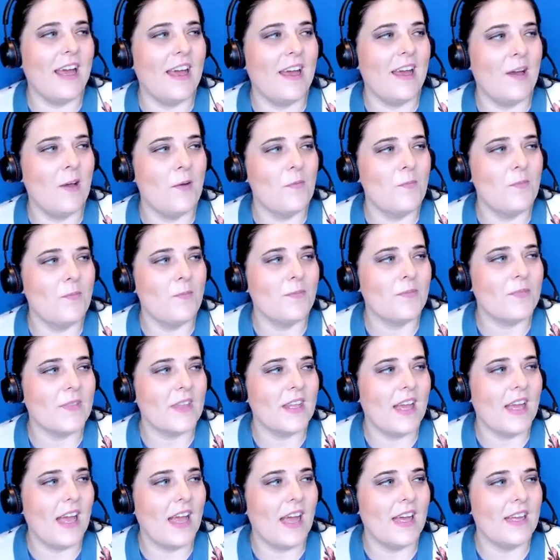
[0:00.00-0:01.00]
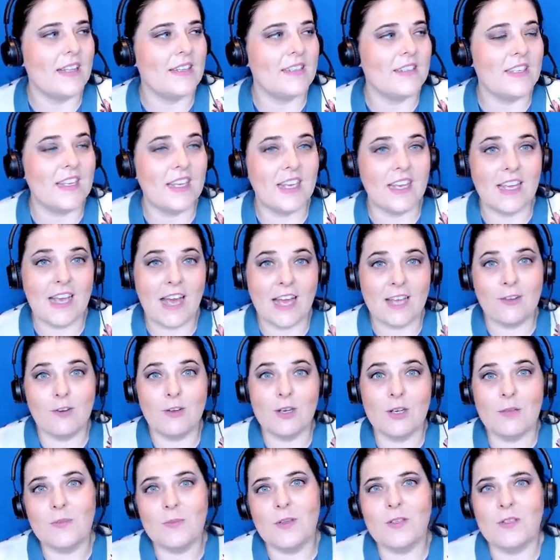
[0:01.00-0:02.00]
Um, and he, I got
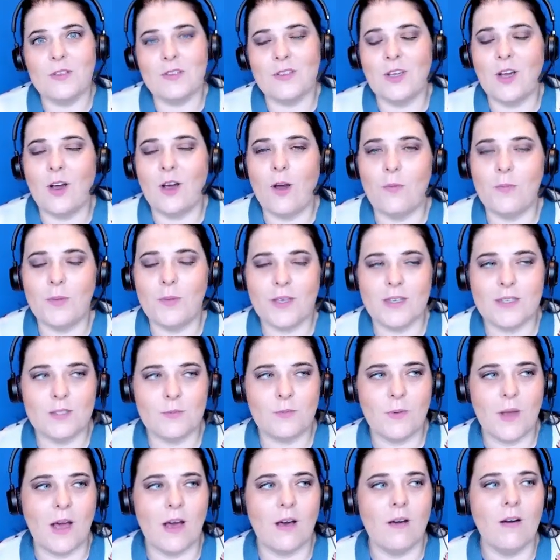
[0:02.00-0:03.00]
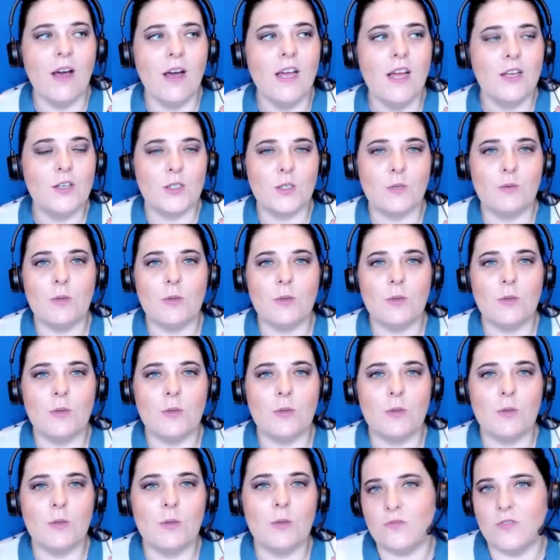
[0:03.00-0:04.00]
him into the hobby as well. So we
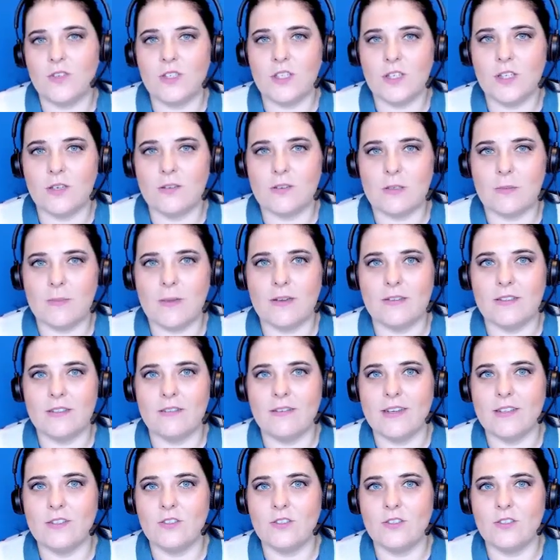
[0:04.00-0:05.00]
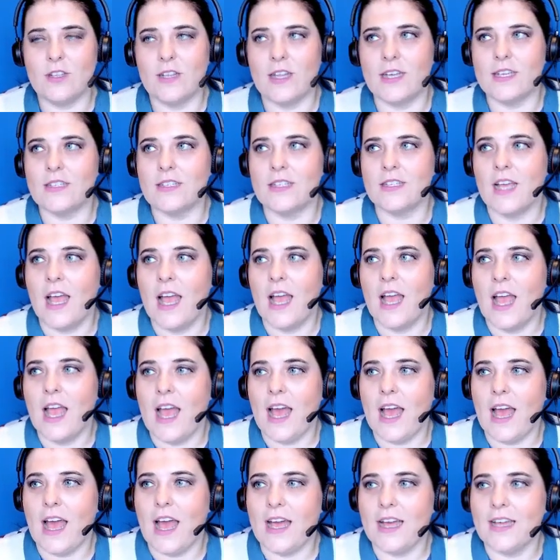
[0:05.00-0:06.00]
both watch videos about tarantulas.
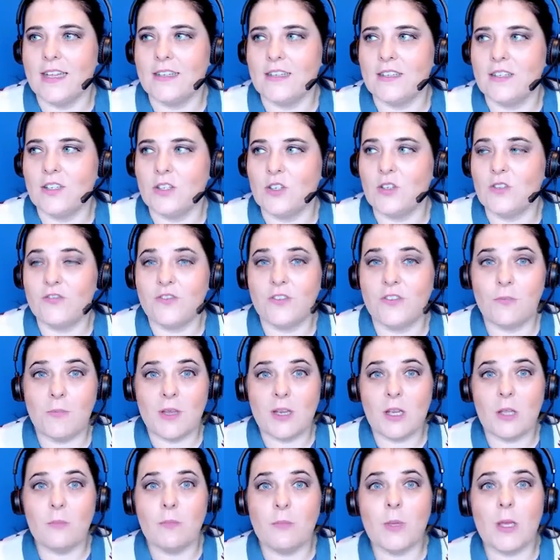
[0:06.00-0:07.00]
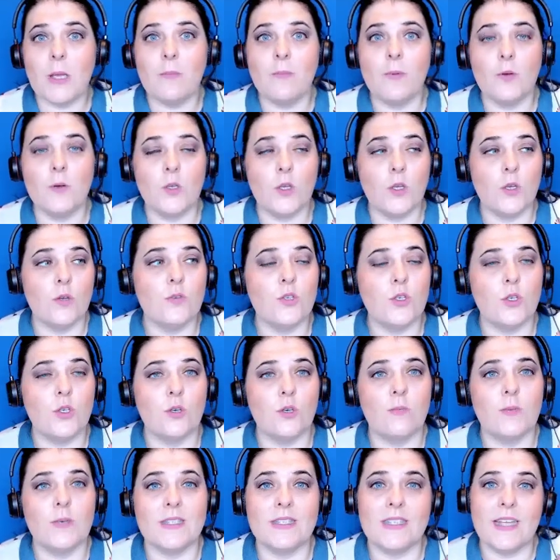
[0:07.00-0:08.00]
And for many people,
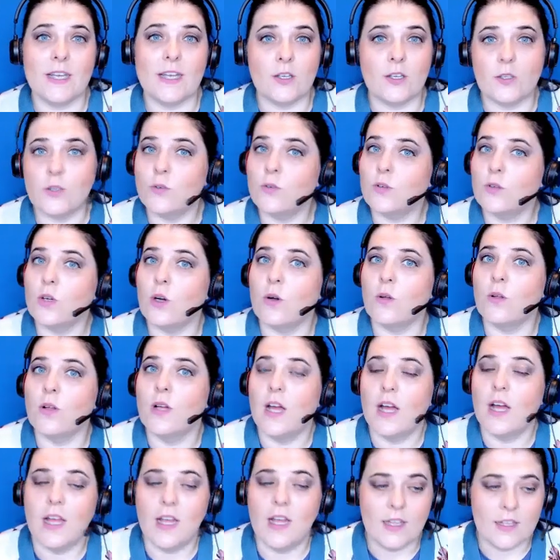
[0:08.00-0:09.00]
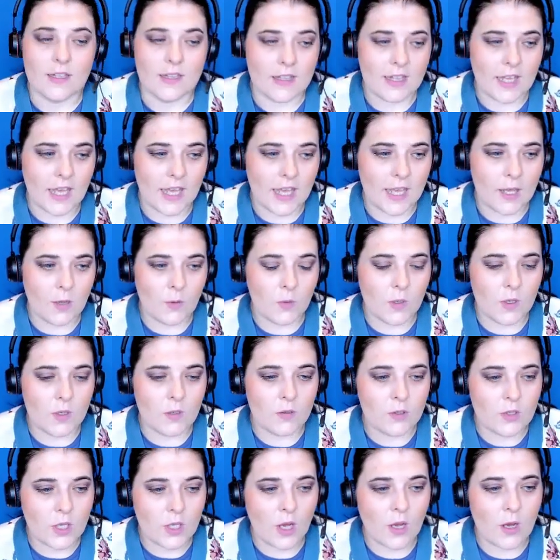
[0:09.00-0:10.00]
YouTube is like Google. They
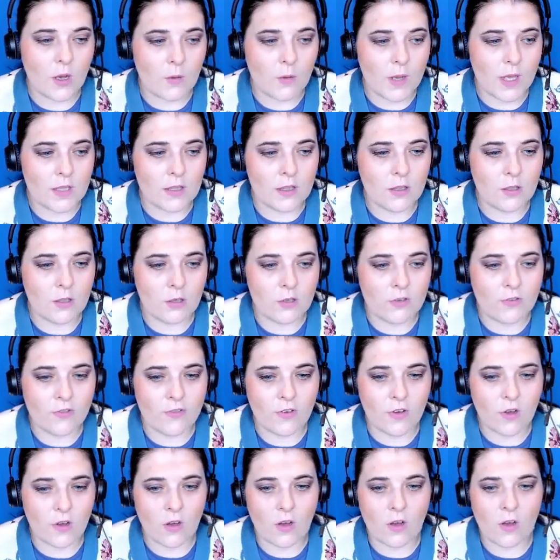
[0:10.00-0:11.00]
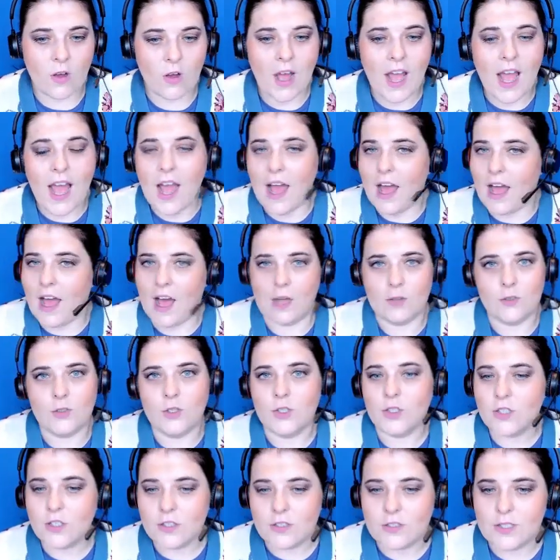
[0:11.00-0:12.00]
will go and look for how
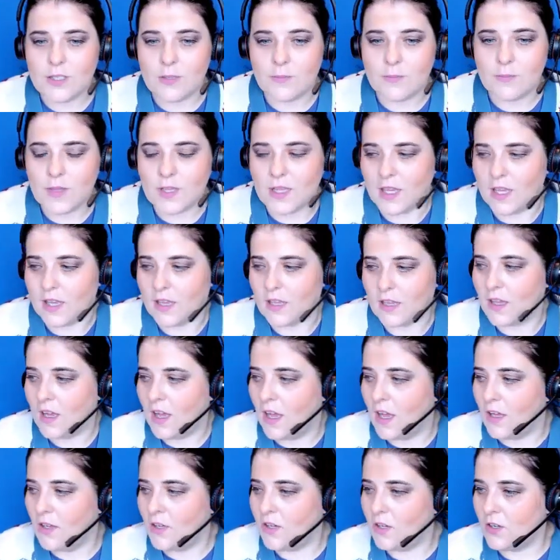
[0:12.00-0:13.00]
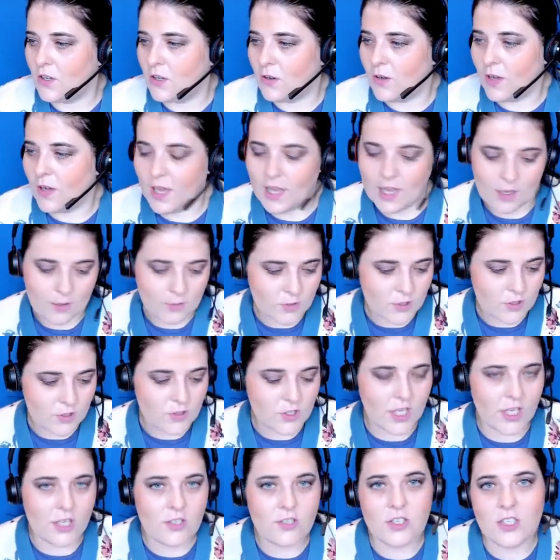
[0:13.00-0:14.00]
to cook something, you know, how to
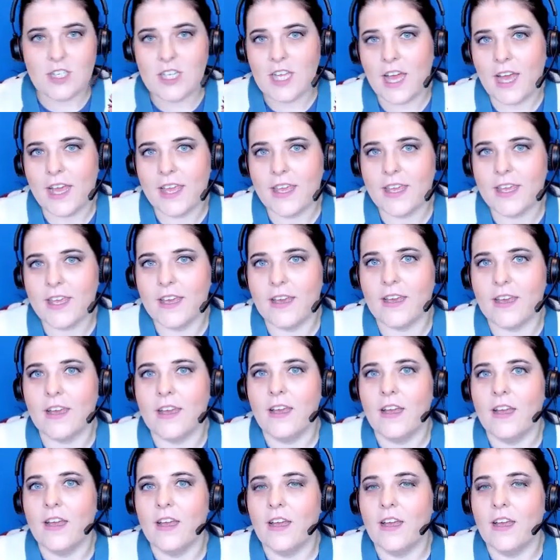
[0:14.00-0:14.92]
change a tire.